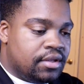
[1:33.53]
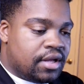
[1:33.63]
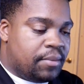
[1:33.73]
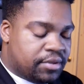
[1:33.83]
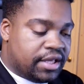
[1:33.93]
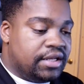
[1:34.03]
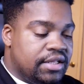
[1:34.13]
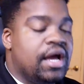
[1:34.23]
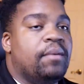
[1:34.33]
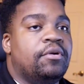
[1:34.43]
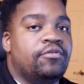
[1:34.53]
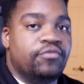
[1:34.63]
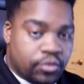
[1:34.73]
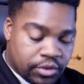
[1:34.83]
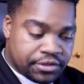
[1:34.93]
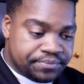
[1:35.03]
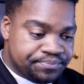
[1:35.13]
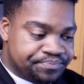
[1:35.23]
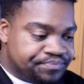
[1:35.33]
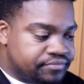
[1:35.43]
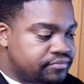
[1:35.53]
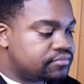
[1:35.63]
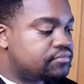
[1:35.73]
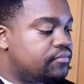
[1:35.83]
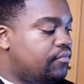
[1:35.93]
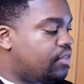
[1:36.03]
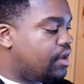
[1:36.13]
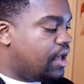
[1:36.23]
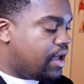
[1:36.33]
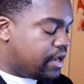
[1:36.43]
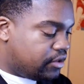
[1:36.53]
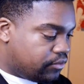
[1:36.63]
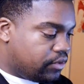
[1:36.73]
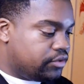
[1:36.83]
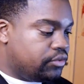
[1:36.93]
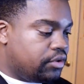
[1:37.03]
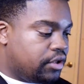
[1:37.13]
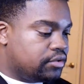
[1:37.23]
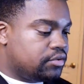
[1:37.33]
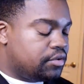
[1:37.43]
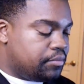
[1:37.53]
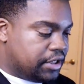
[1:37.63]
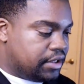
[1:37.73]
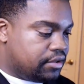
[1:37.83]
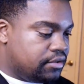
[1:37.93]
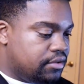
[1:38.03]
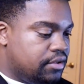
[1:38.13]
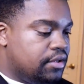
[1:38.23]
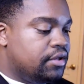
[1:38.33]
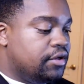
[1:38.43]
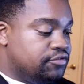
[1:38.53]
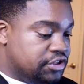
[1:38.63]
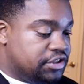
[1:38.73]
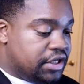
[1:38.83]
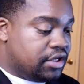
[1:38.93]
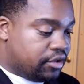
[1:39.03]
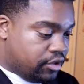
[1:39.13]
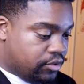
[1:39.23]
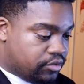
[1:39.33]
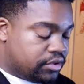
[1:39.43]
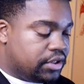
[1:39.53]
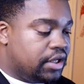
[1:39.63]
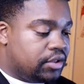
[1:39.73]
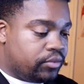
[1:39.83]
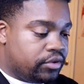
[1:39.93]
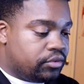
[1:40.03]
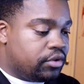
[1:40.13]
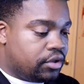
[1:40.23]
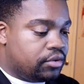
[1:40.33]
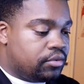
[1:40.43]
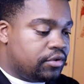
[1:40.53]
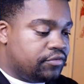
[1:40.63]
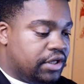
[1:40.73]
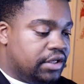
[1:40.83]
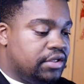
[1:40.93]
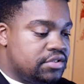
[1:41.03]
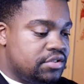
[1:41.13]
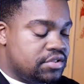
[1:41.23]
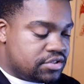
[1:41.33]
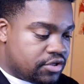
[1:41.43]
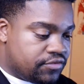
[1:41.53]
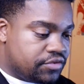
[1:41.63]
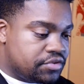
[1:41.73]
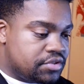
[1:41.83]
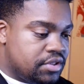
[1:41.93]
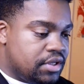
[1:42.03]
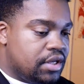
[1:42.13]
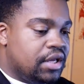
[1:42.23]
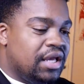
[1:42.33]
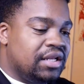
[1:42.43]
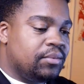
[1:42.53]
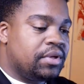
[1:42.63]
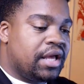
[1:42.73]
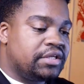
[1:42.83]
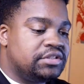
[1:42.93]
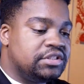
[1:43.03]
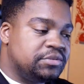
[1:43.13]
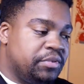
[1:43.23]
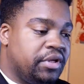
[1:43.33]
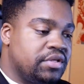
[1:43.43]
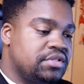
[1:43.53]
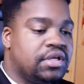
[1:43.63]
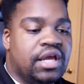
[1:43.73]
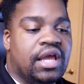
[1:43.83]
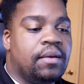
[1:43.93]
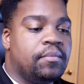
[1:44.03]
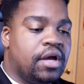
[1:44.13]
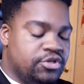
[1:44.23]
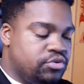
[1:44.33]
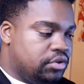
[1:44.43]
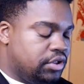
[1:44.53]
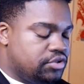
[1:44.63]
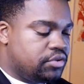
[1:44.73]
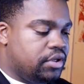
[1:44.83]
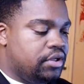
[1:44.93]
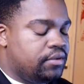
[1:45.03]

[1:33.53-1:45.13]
I played Diablo 4. I had to run through the hurdle of the beta of just getting the code. Then I had to run through the hurdle of getting into the servers. And then when I actually experienced the game, I truly enjoyed it.